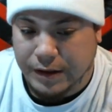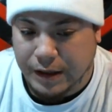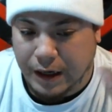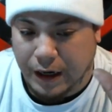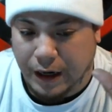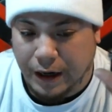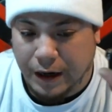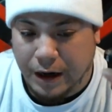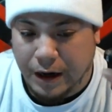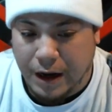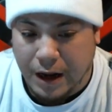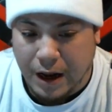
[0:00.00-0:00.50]

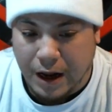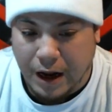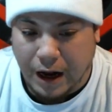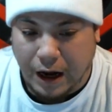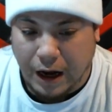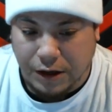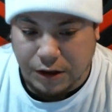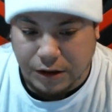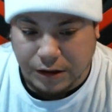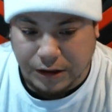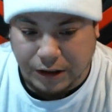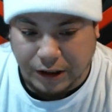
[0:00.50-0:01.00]
side, I
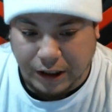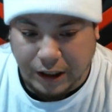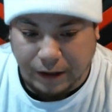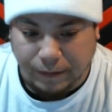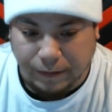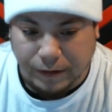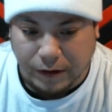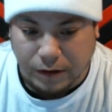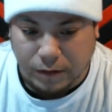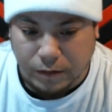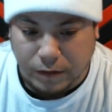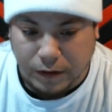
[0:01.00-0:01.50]
usually keep
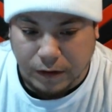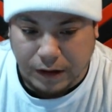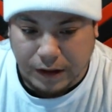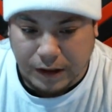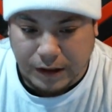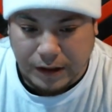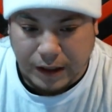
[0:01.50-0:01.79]
this one in this